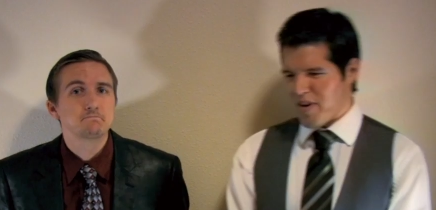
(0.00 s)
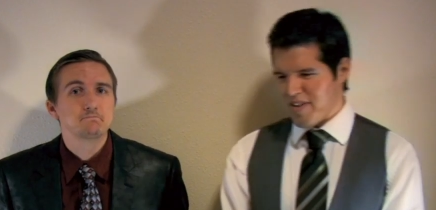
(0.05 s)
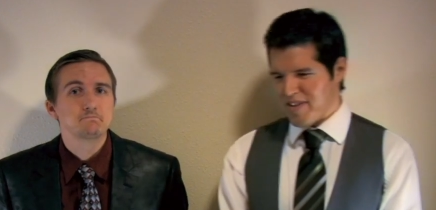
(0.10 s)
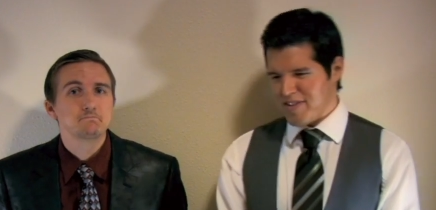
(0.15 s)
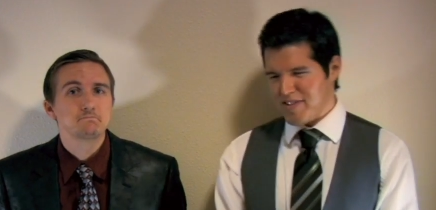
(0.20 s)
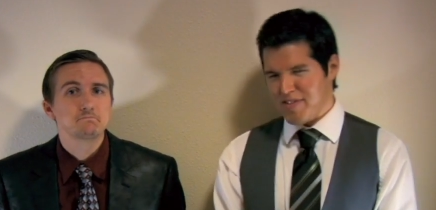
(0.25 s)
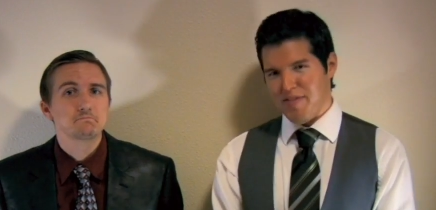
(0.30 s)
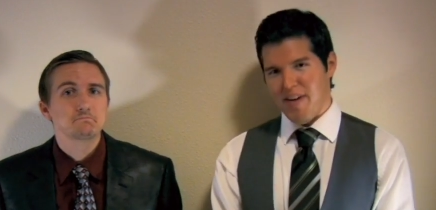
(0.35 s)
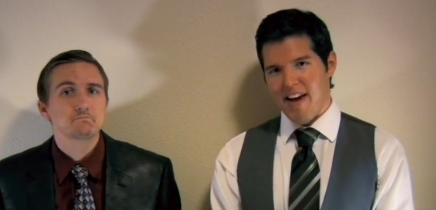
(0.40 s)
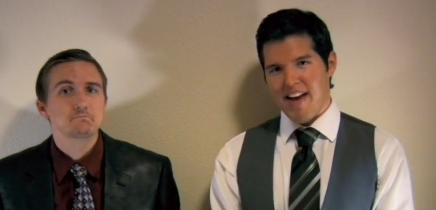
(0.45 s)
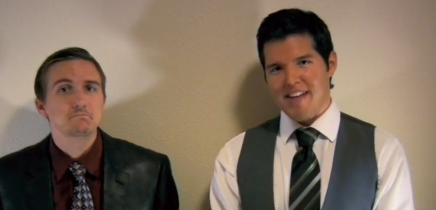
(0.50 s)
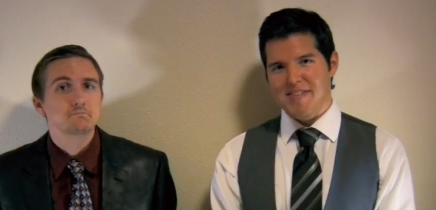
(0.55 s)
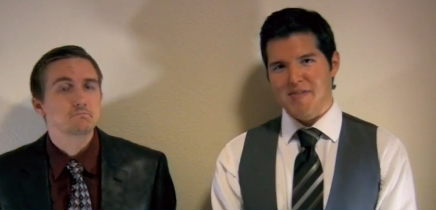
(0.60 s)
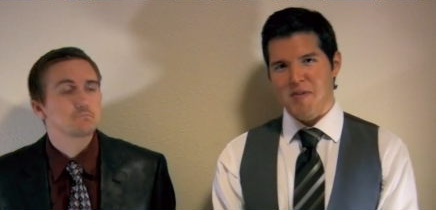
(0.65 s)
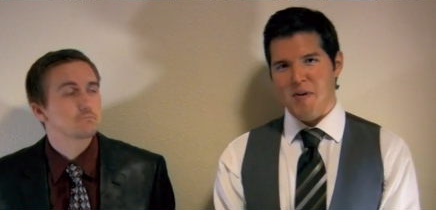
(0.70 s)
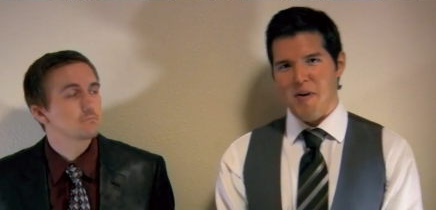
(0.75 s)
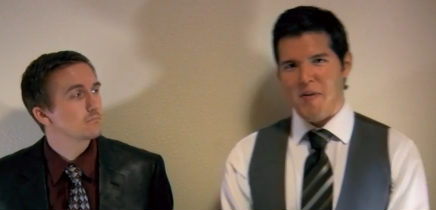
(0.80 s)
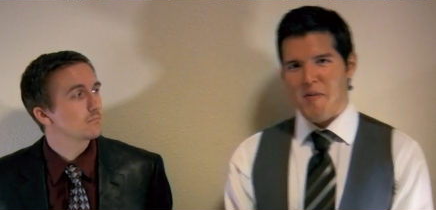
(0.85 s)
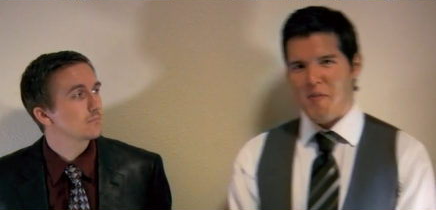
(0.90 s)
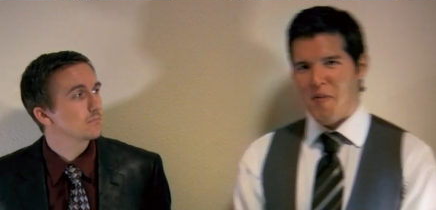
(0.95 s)
Speaker 1: one of those fights
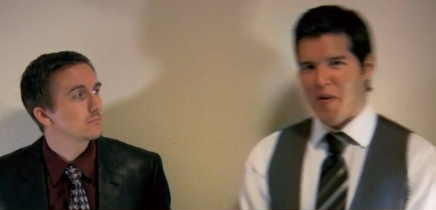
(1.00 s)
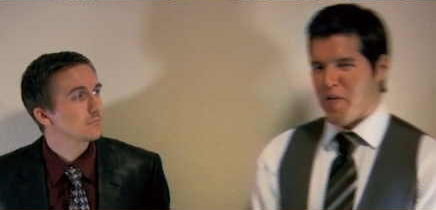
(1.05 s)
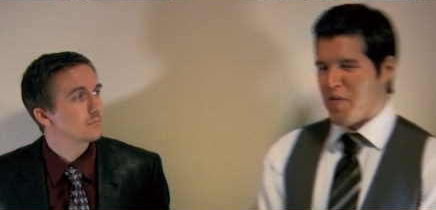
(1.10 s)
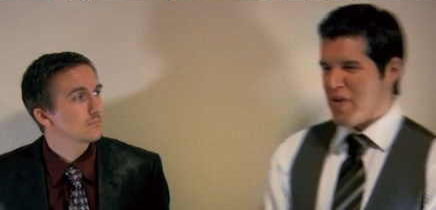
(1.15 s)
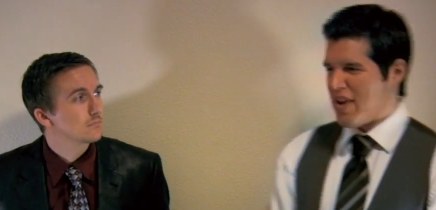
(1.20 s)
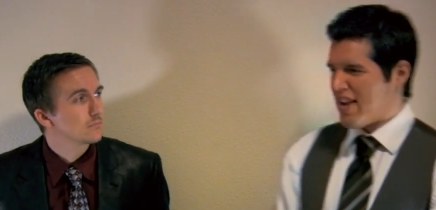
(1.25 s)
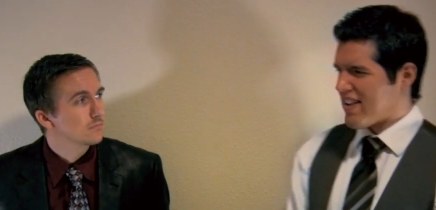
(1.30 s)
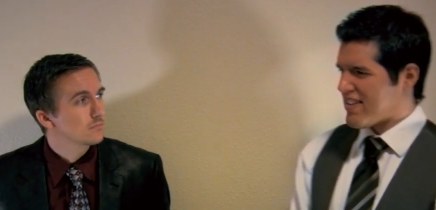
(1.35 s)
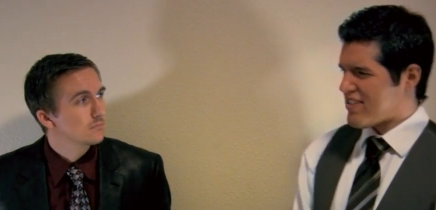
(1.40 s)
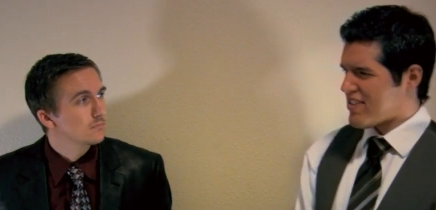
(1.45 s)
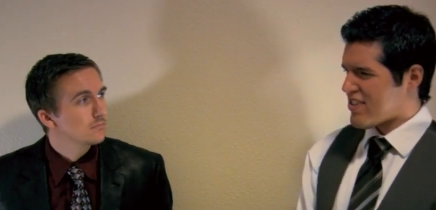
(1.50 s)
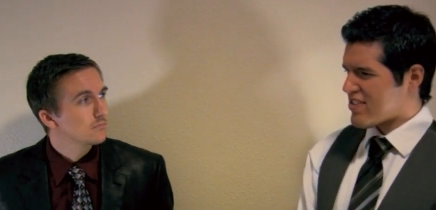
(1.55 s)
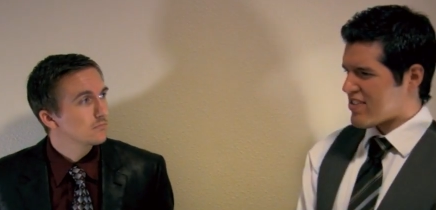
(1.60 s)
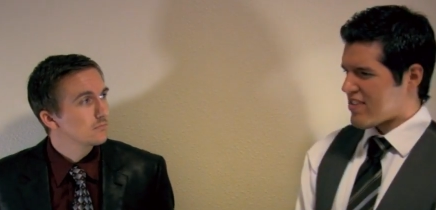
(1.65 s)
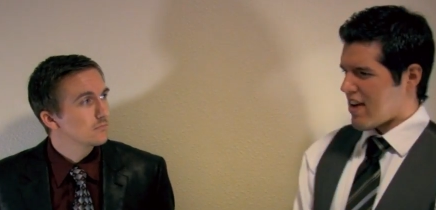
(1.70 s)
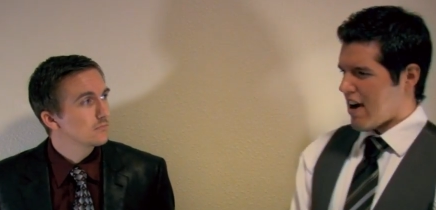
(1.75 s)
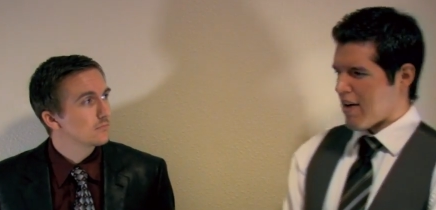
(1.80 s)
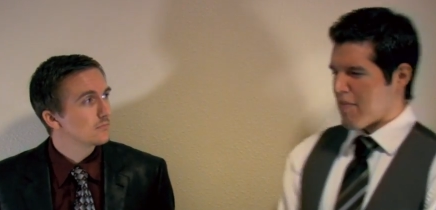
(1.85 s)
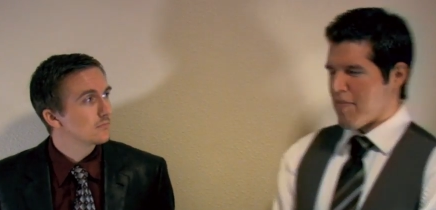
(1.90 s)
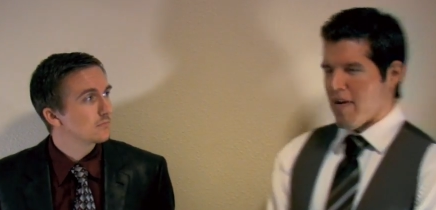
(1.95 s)
where, where we could just
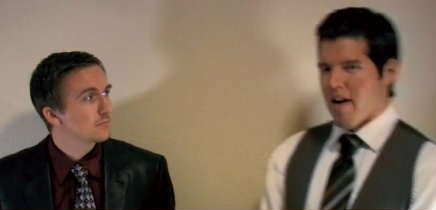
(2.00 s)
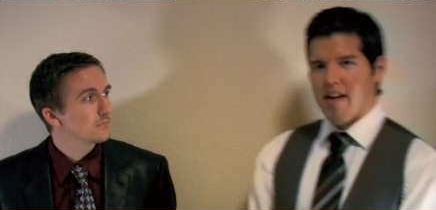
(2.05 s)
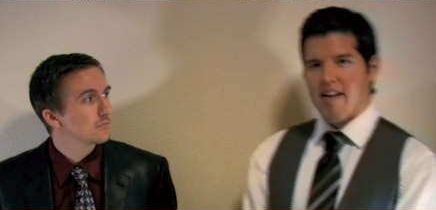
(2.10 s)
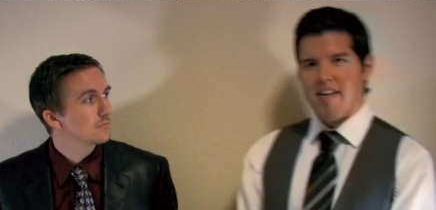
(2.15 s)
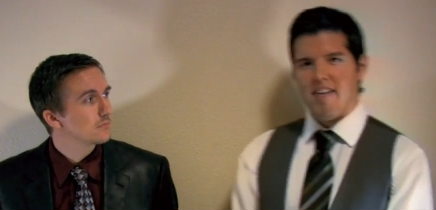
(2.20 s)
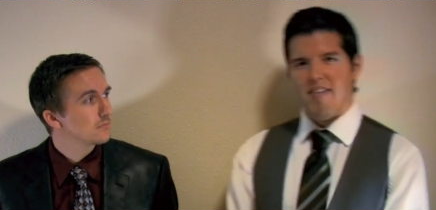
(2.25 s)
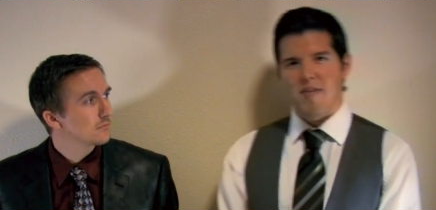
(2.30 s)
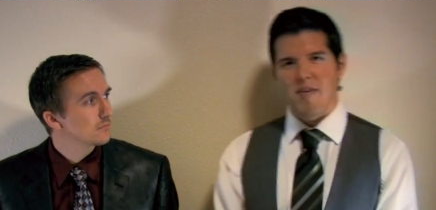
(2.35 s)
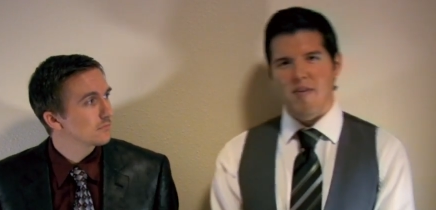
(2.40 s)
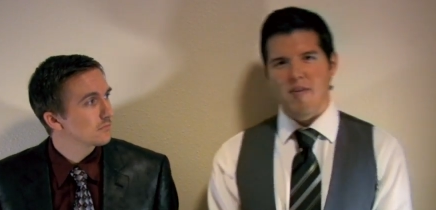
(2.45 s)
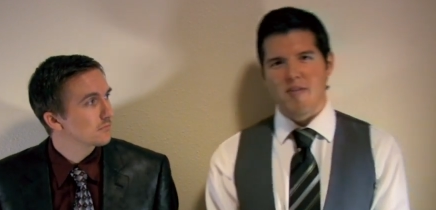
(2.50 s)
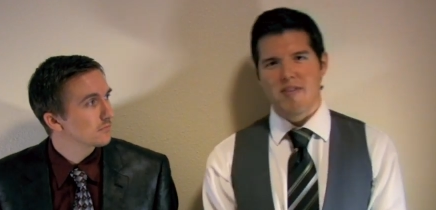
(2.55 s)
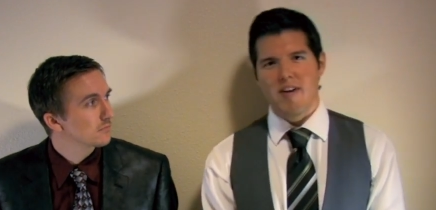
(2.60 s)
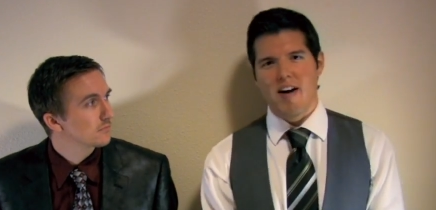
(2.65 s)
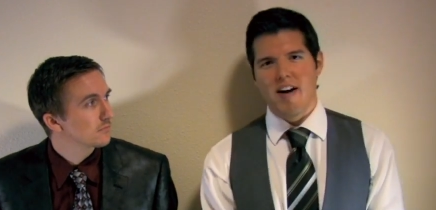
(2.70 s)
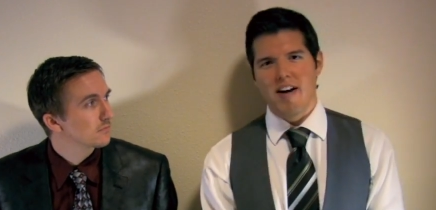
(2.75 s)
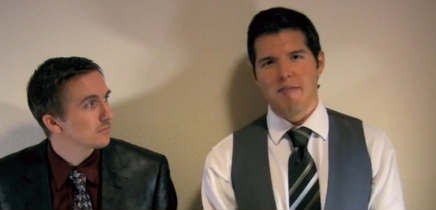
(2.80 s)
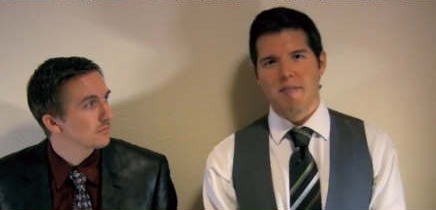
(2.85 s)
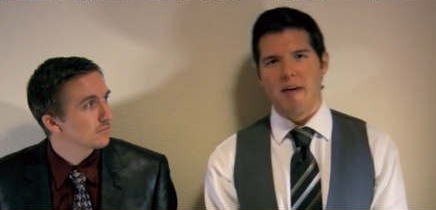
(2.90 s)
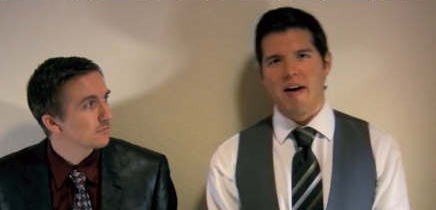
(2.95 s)
talk about it. We were
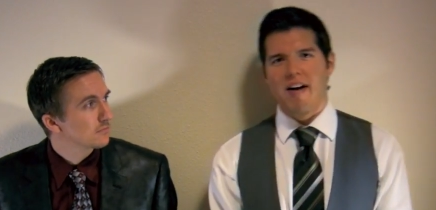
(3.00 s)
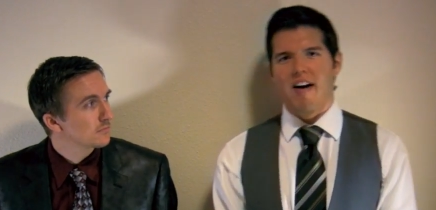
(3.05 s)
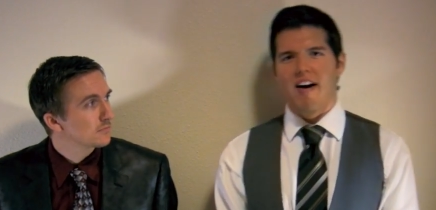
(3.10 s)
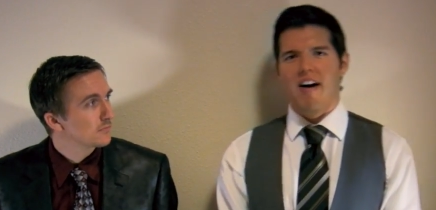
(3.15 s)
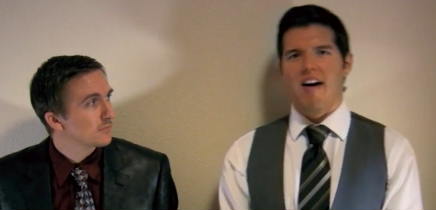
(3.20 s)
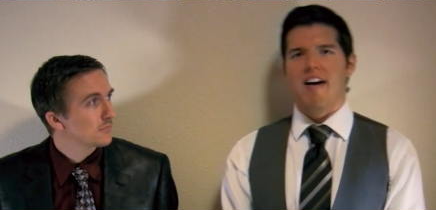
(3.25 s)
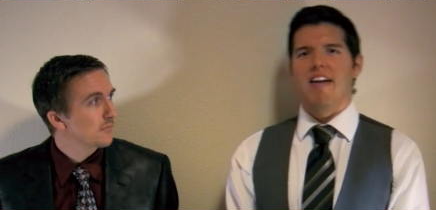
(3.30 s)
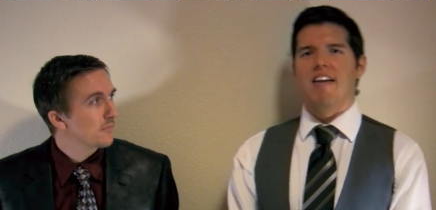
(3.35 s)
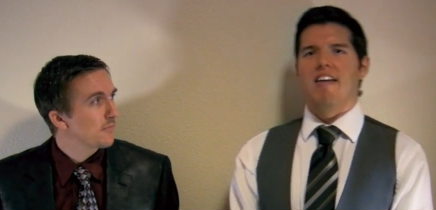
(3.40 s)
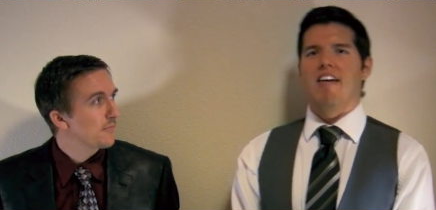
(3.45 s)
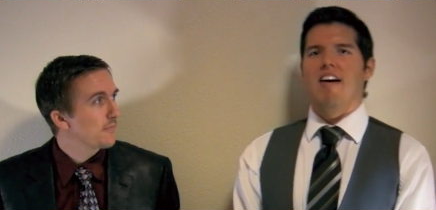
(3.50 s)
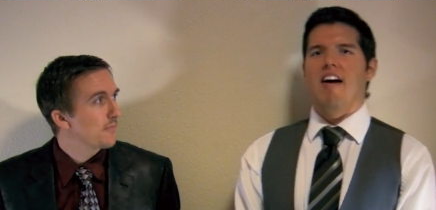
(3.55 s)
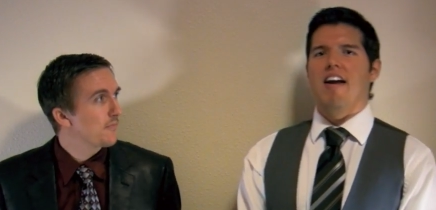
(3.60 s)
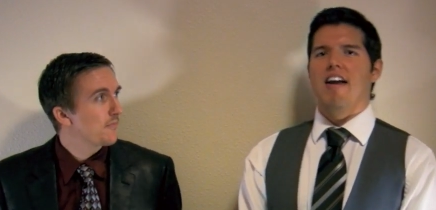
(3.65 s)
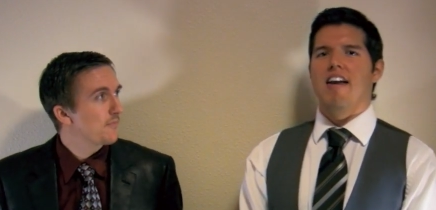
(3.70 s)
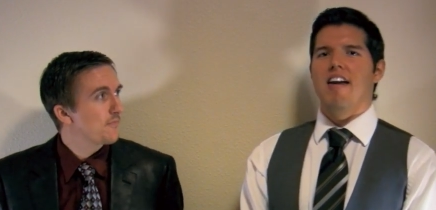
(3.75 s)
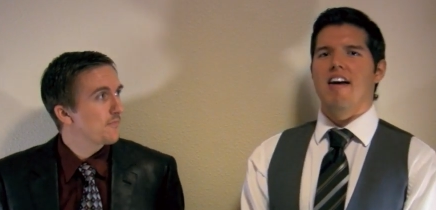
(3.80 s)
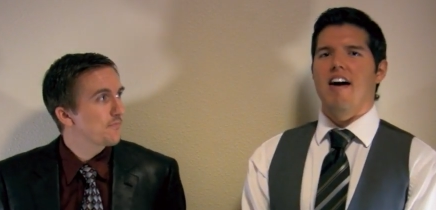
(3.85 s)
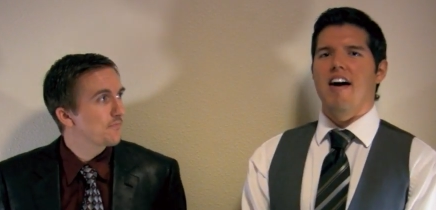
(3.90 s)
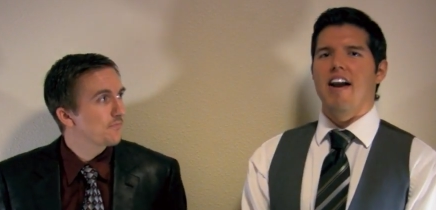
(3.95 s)
talking about it on and on
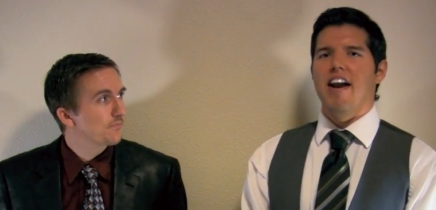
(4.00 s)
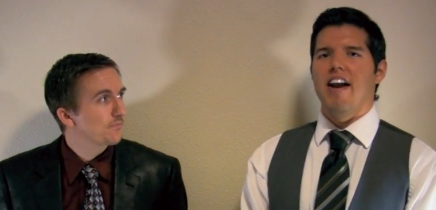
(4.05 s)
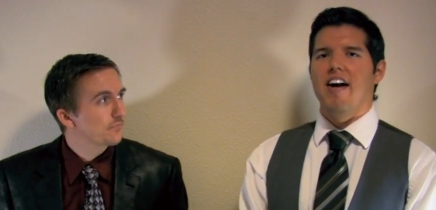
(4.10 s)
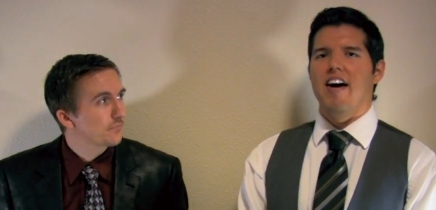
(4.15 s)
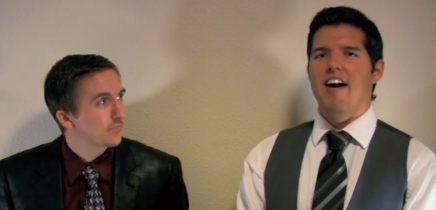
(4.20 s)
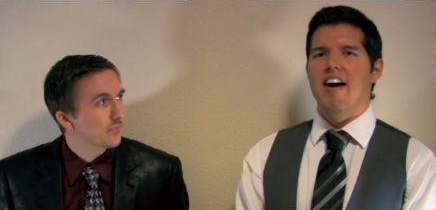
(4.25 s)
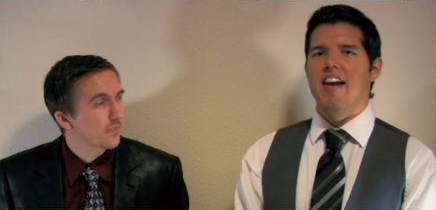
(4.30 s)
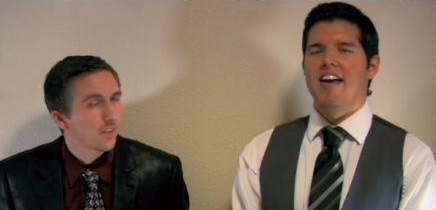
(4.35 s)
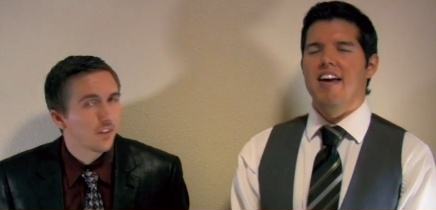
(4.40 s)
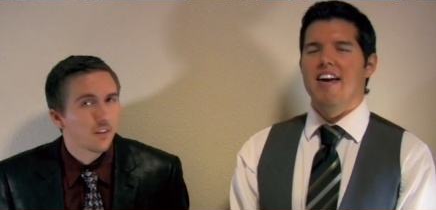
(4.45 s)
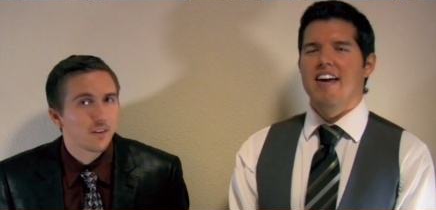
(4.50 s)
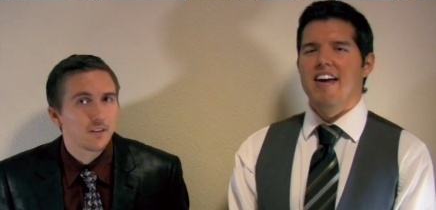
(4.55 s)
and on and on.